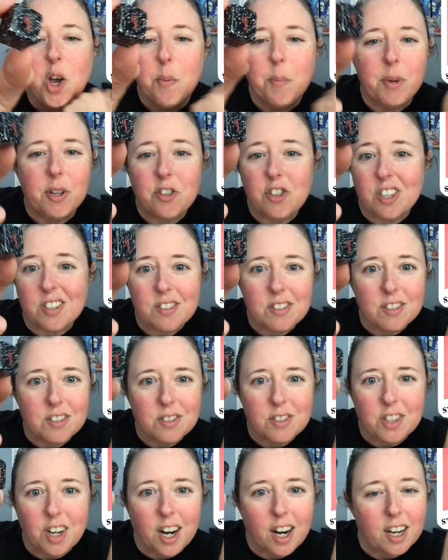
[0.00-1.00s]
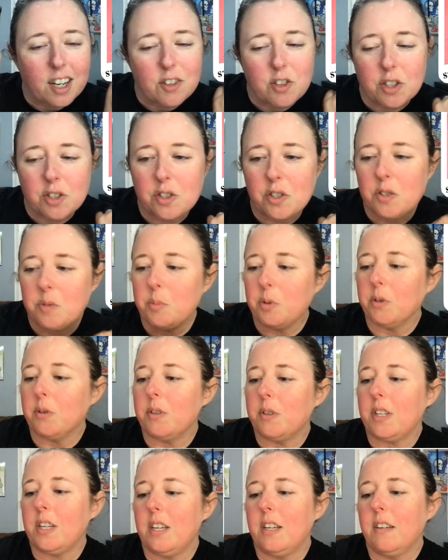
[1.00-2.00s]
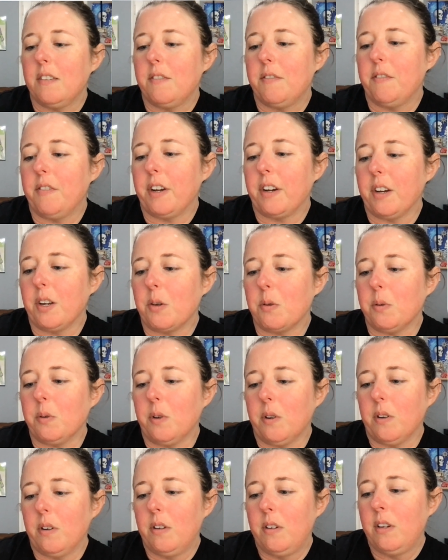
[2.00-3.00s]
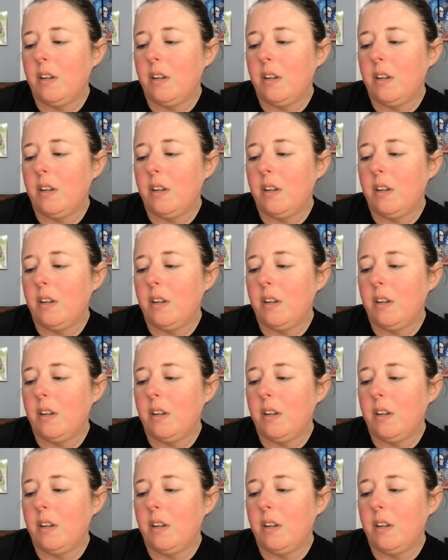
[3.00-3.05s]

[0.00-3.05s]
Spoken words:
but just as dark, just as broody, very cool.